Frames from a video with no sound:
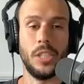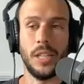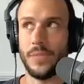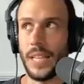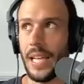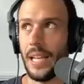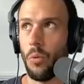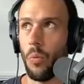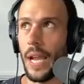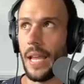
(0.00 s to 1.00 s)
shift in a
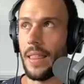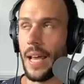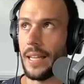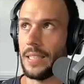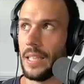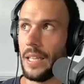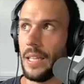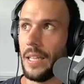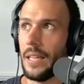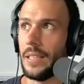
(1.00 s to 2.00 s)
way that
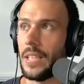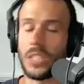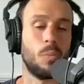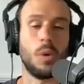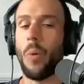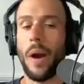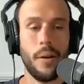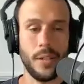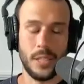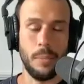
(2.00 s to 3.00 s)
doesn't
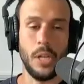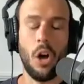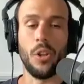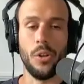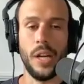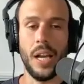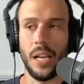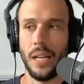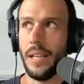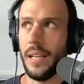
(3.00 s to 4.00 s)
require us to be all or
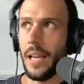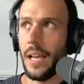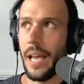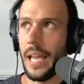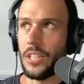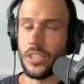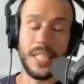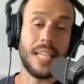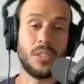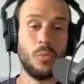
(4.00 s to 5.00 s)
none. It just
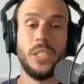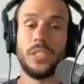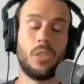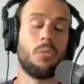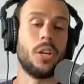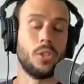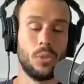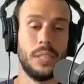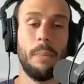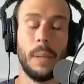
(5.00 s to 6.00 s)
has to reach the
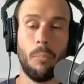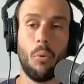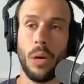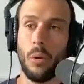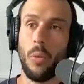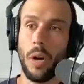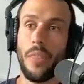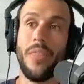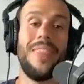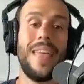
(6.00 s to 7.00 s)
threshold tipping point
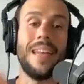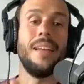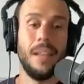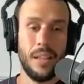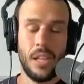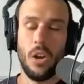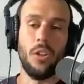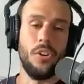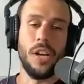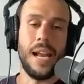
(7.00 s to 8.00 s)
where then the
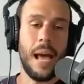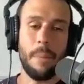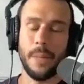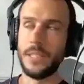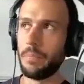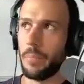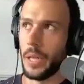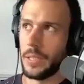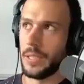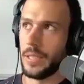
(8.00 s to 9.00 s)
all or none happens.
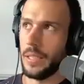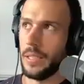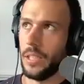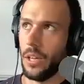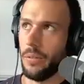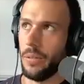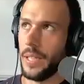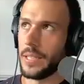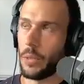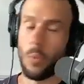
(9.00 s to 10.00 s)
But,
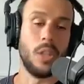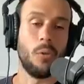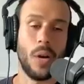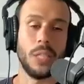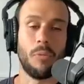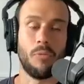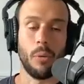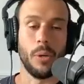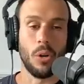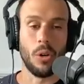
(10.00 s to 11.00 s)
it's like win the race
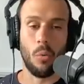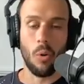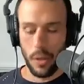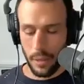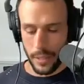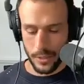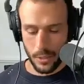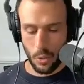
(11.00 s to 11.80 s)
before we go to war, as